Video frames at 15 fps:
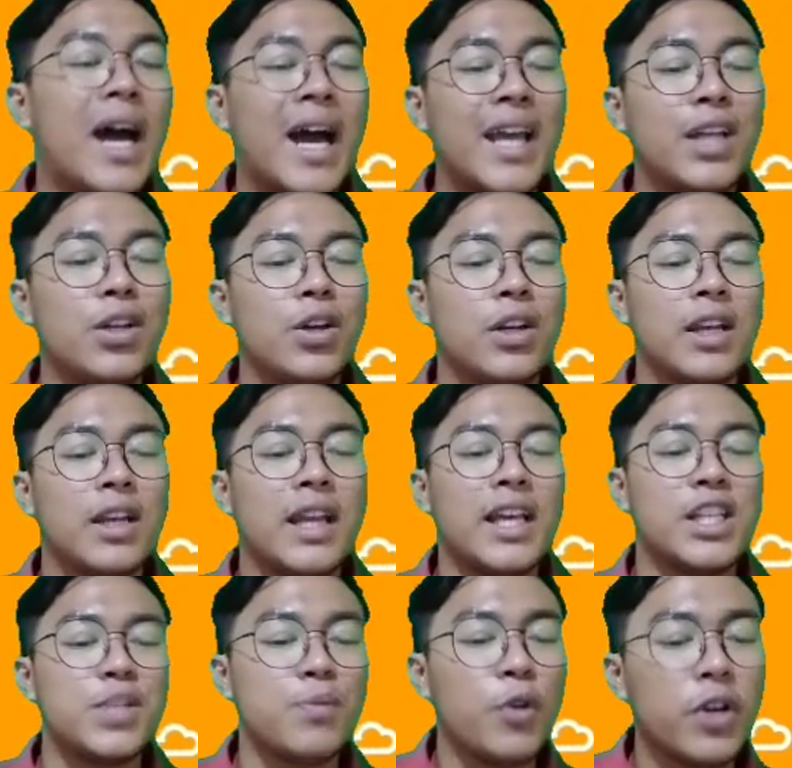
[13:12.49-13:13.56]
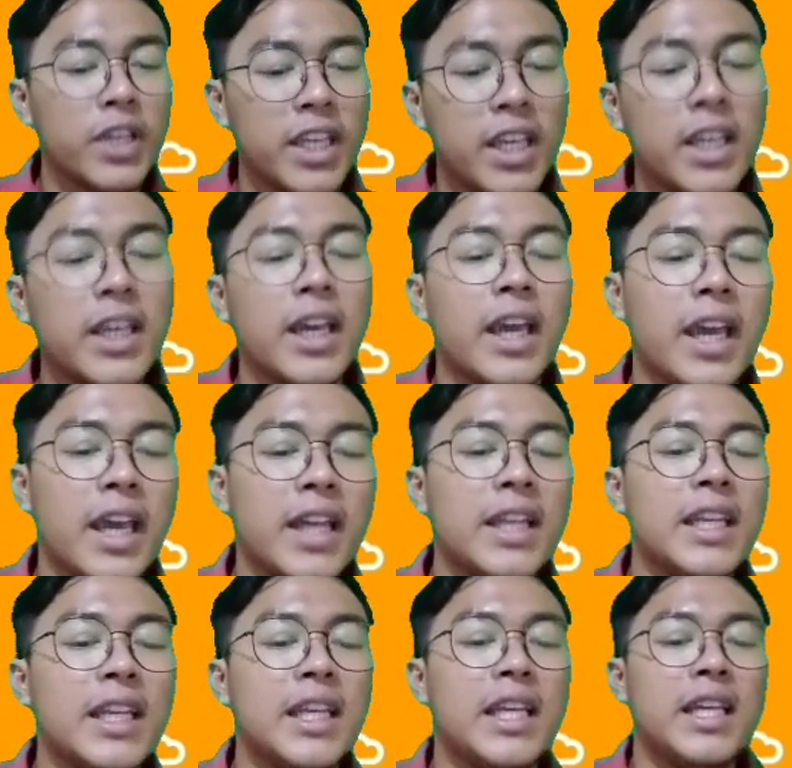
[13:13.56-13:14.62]
I don't like smoking
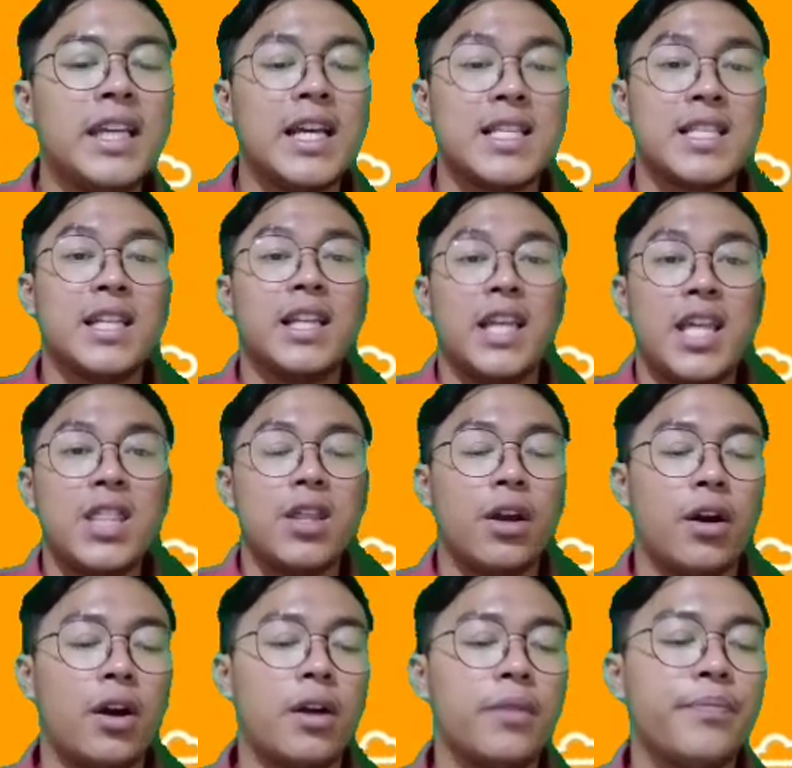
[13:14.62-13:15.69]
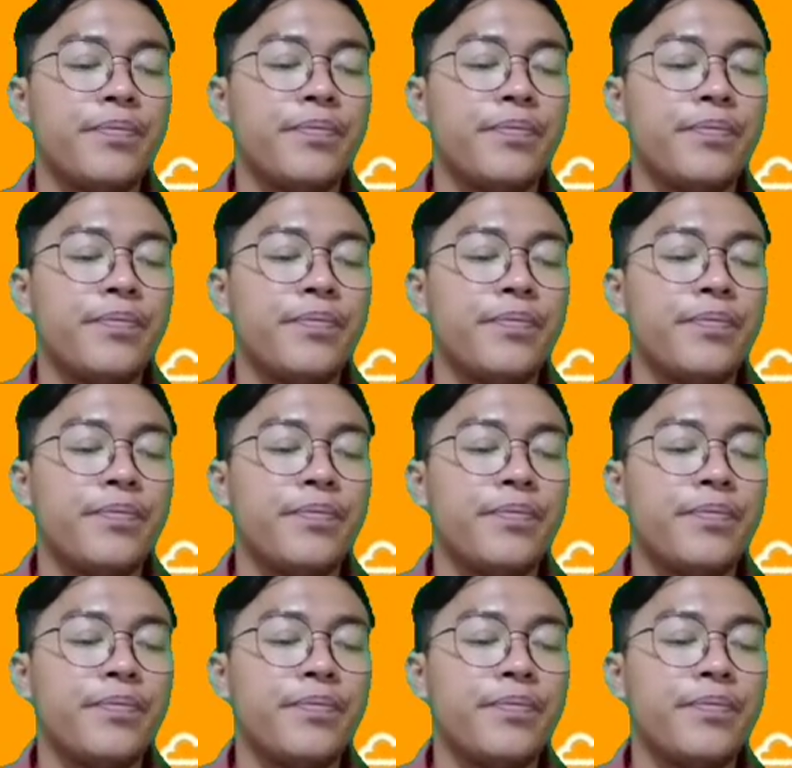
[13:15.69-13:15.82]
and he doesn't either,